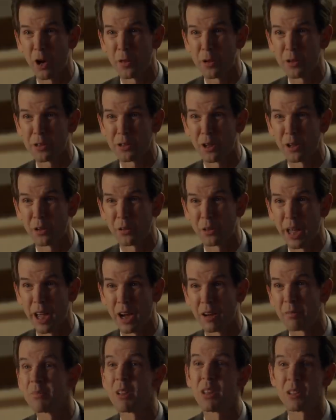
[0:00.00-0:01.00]
on their soul
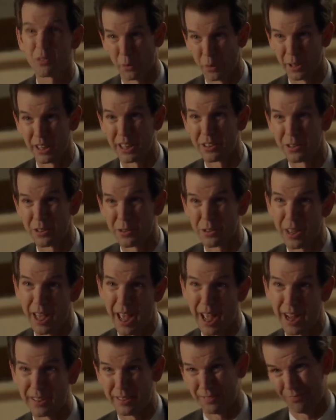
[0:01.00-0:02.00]
now, so at least there's
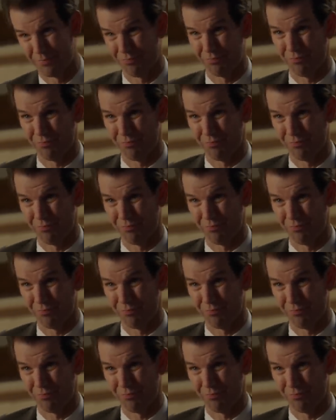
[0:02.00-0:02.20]
that.